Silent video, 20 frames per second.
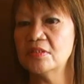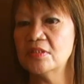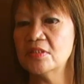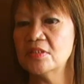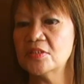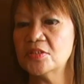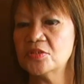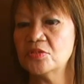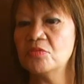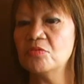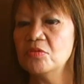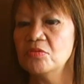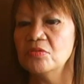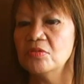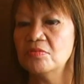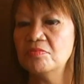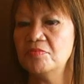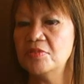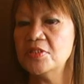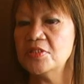the soul
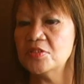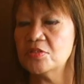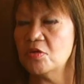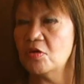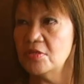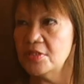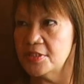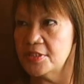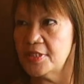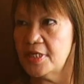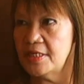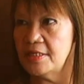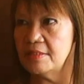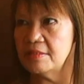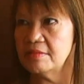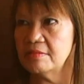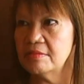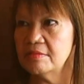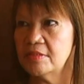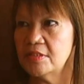of this content
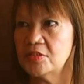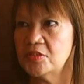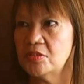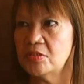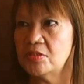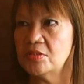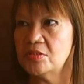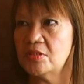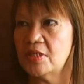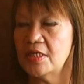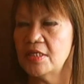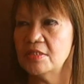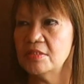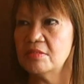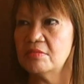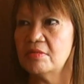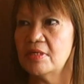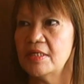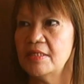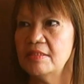that you're trying
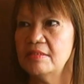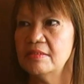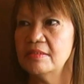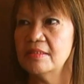to write.